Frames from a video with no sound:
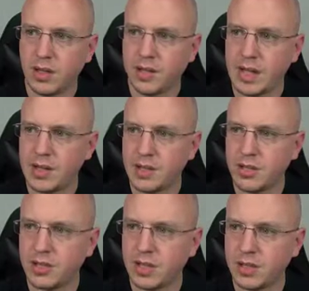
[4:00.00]
like that, and it
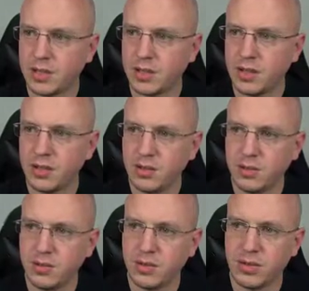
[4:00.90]
just takes a
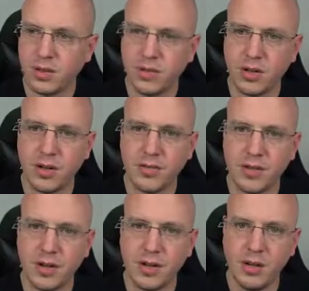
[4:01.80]
little sliver off
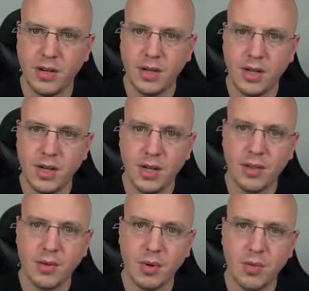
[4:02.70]
there.
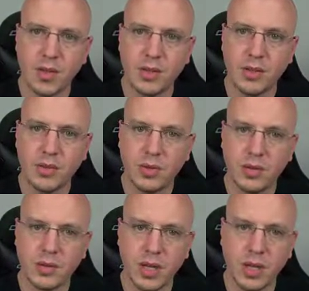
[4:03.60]
And then what we can do
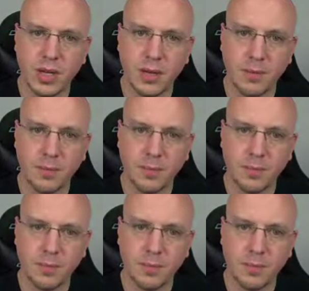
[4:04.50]
is say,